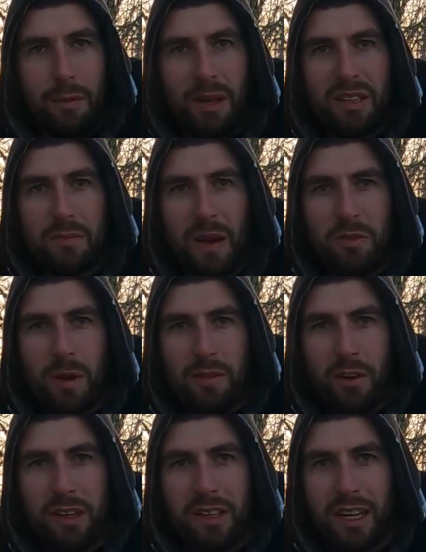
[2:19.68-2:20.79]
We had to smash a bit
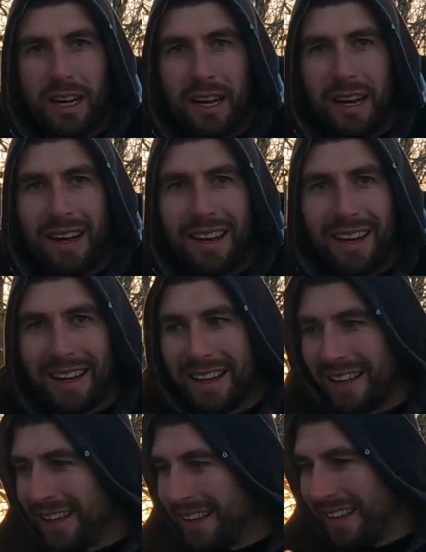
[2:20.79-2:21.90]
of ice to get it in.
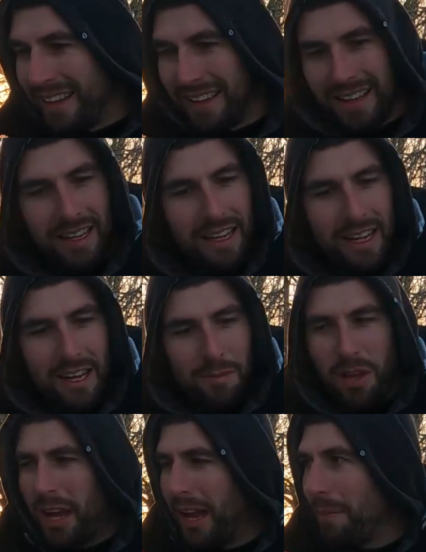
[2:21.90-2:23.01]

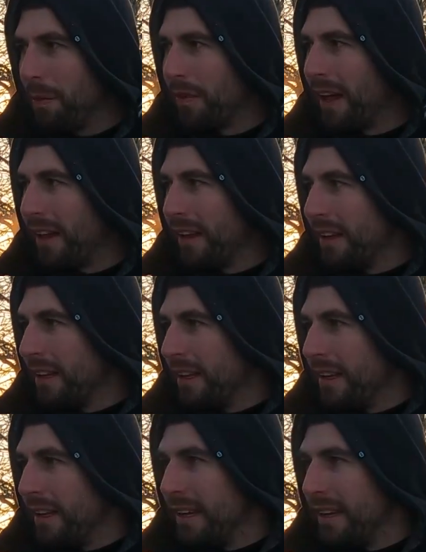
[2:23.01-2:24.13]
But yeah, happy with that.
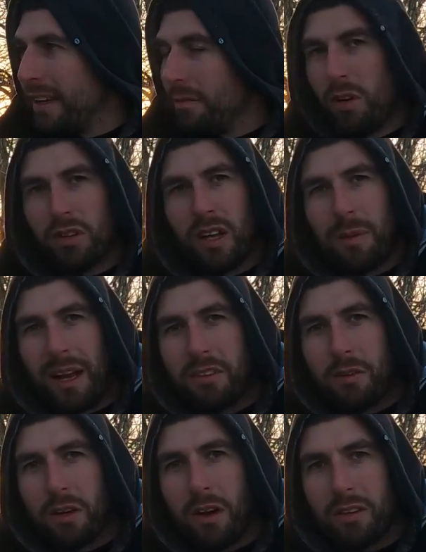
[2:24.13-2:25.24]
Got till about
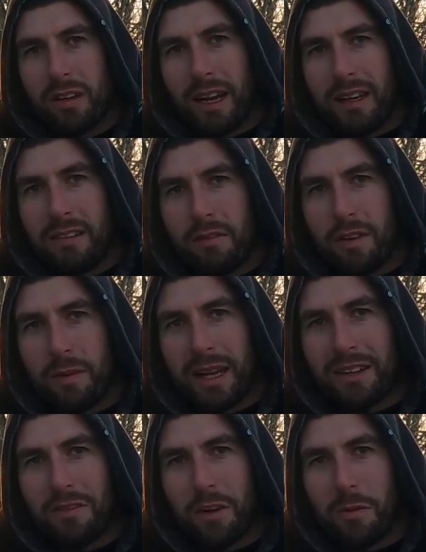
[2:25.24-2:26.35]
2 o'clock today, so hopefully we
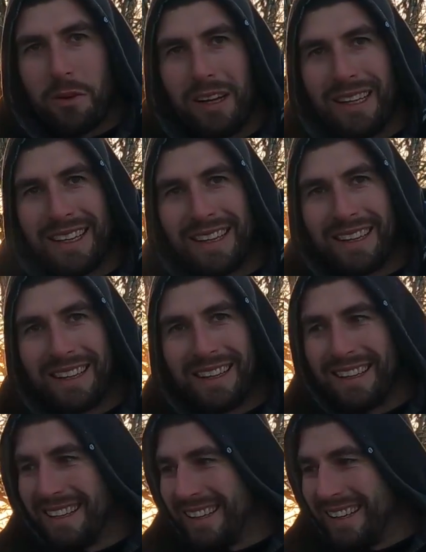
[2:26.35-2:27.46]
catch a few more.
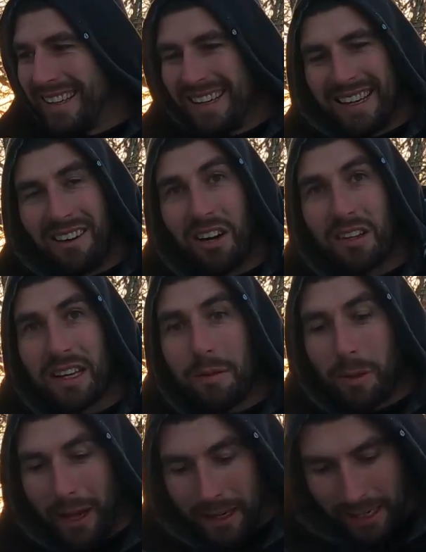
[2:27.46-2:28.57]
Right, let's
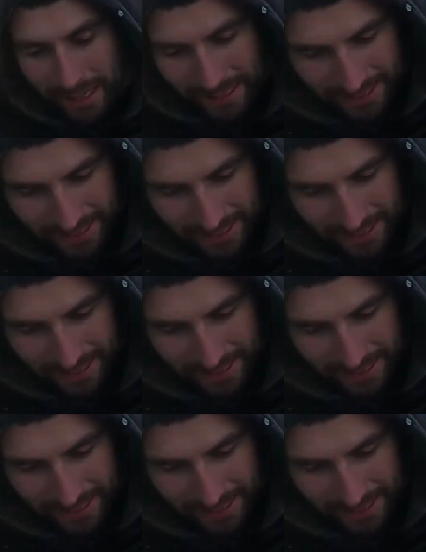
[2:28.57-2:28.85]
get back.